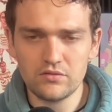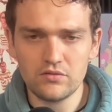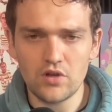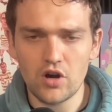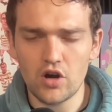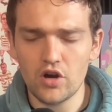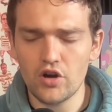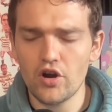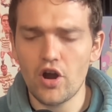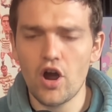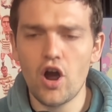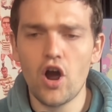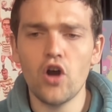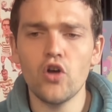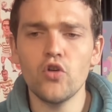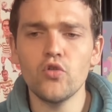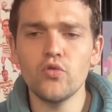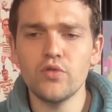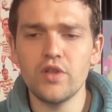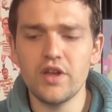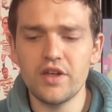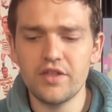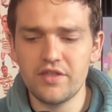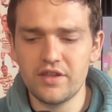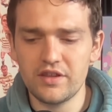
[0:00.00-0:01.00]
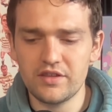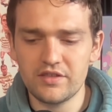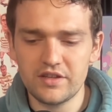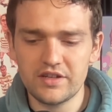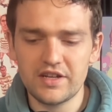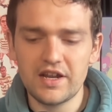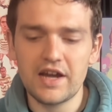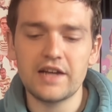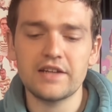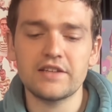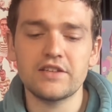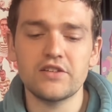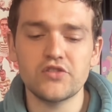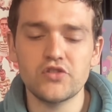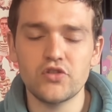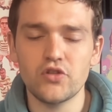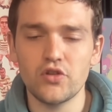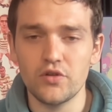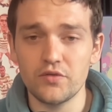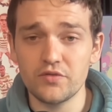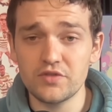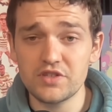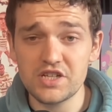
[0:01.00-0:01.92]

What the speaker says: or how they think the tactics could have